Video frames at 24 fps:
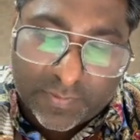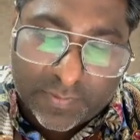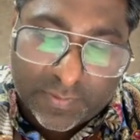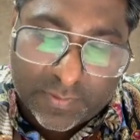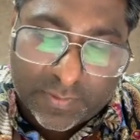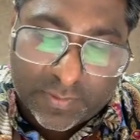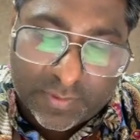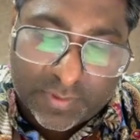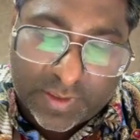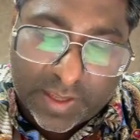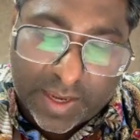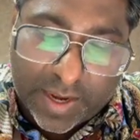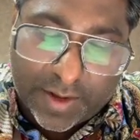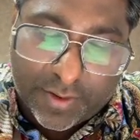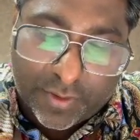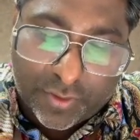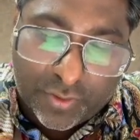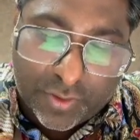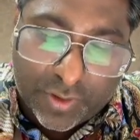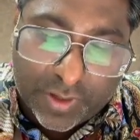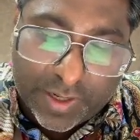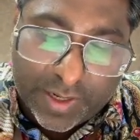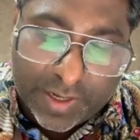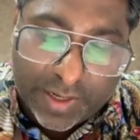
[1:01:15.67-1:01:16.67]
then
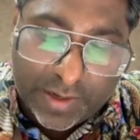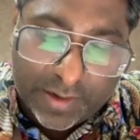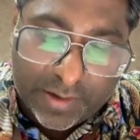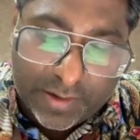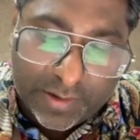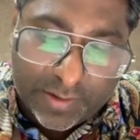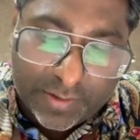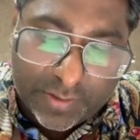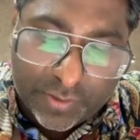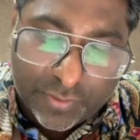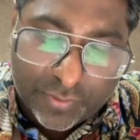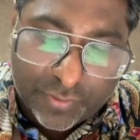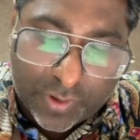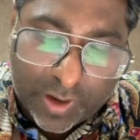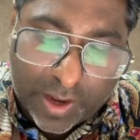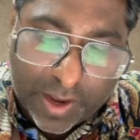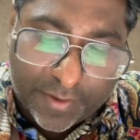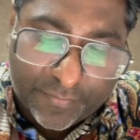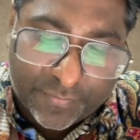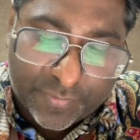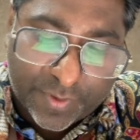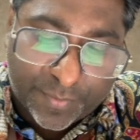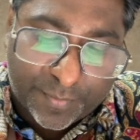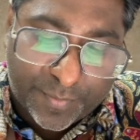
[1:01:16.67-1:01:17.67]
only you
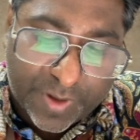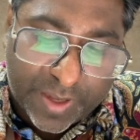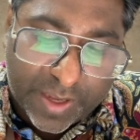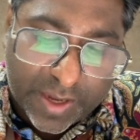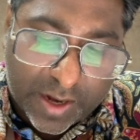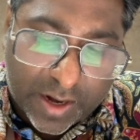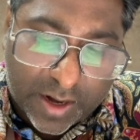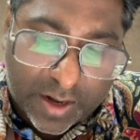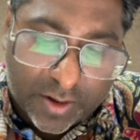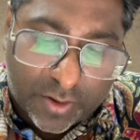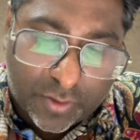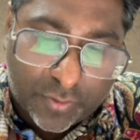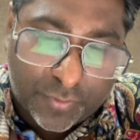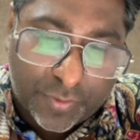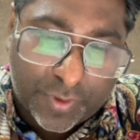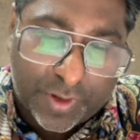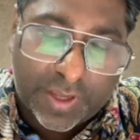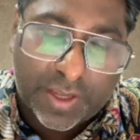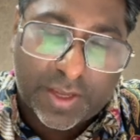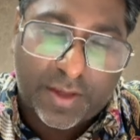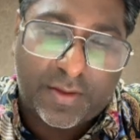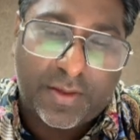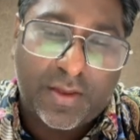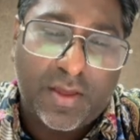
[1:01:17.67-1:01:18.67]
have the Br over
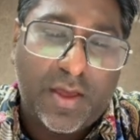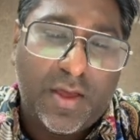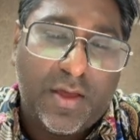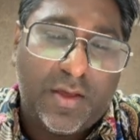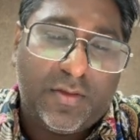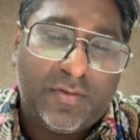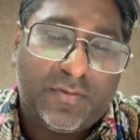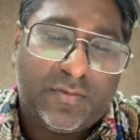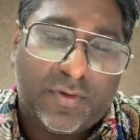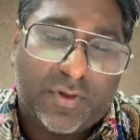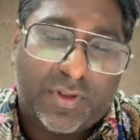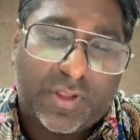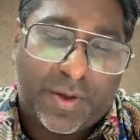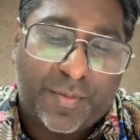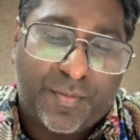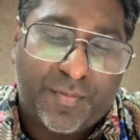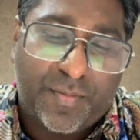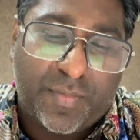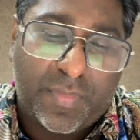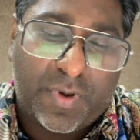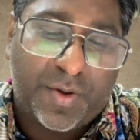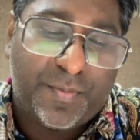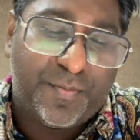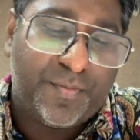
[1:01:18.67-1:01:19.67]
here. So the
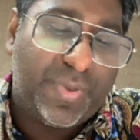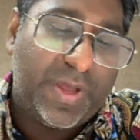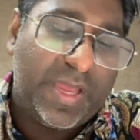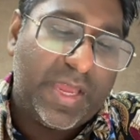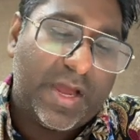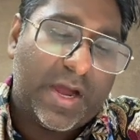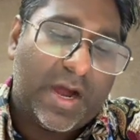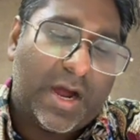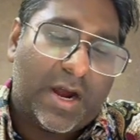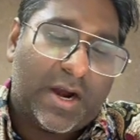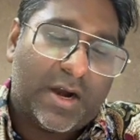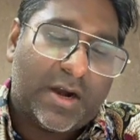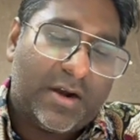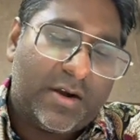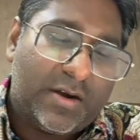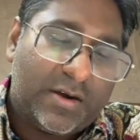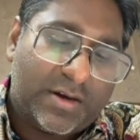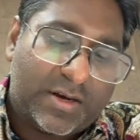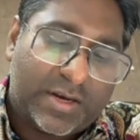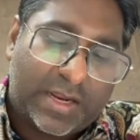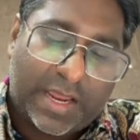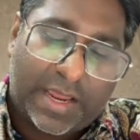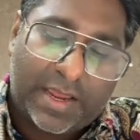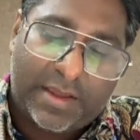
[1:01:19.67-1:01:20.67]

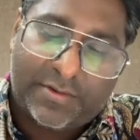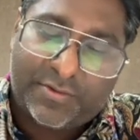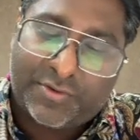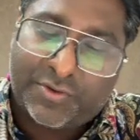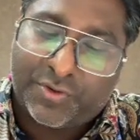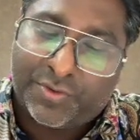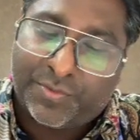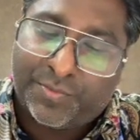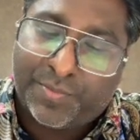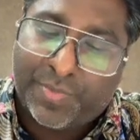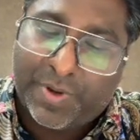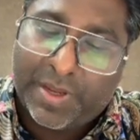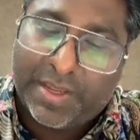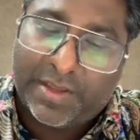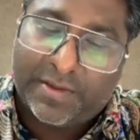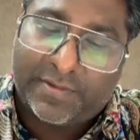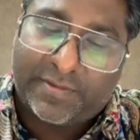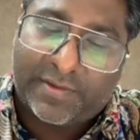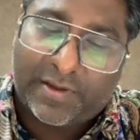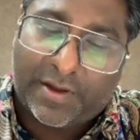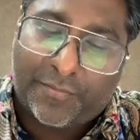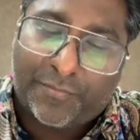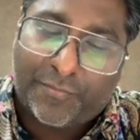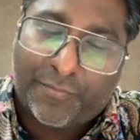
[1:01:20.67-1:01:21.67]
Br, okay, should be
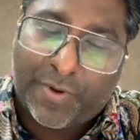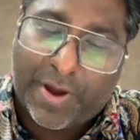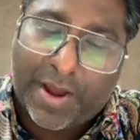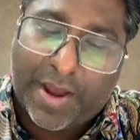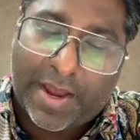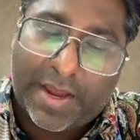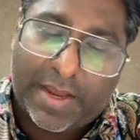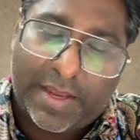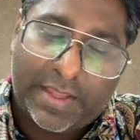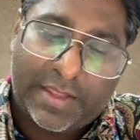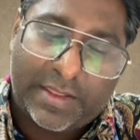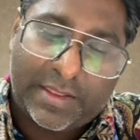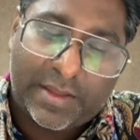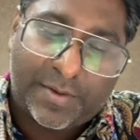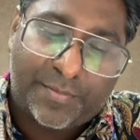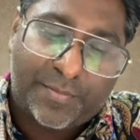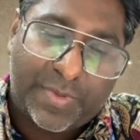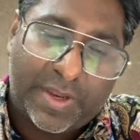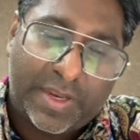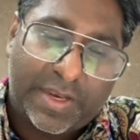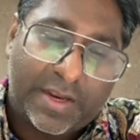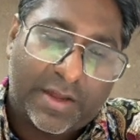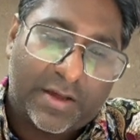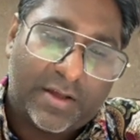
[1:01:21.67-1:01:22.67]
somewhere in the
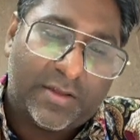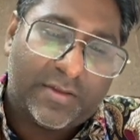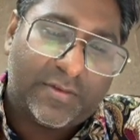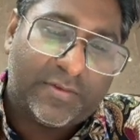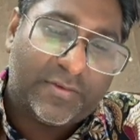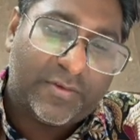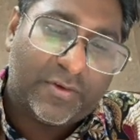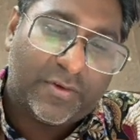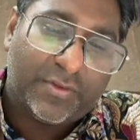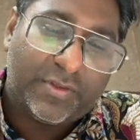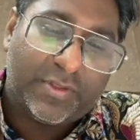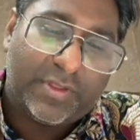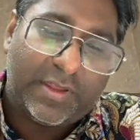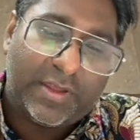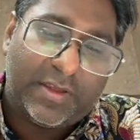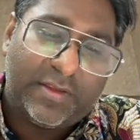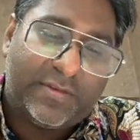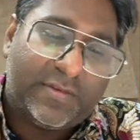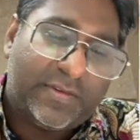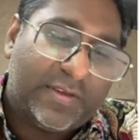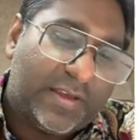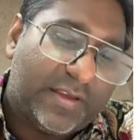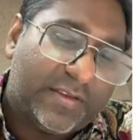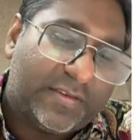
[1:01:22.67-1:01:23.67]
middle. So
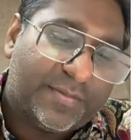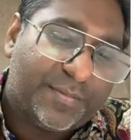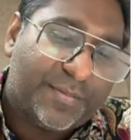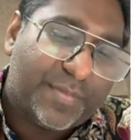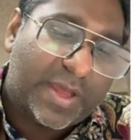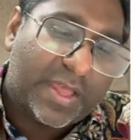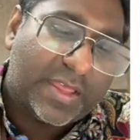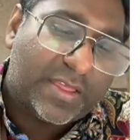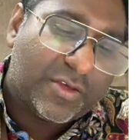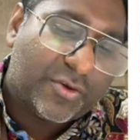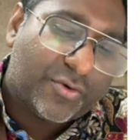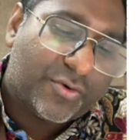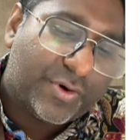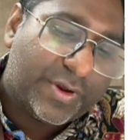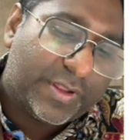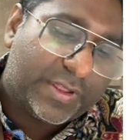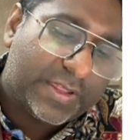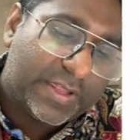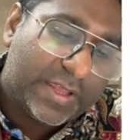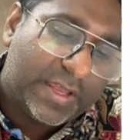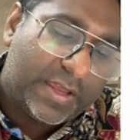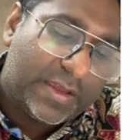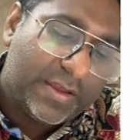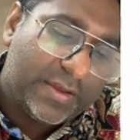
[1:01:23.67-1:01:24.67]
this is
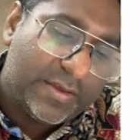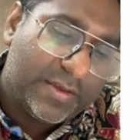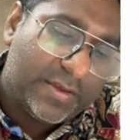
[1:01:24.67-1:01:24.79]
majority,